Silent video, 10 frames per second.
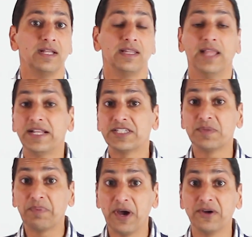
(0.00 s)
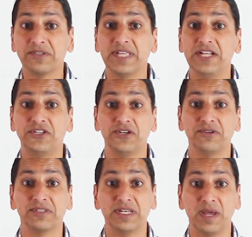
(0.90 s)
Let's suppose they
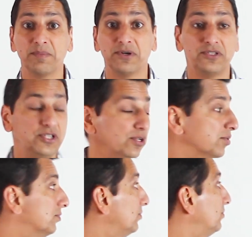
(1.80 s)
choose the number 2.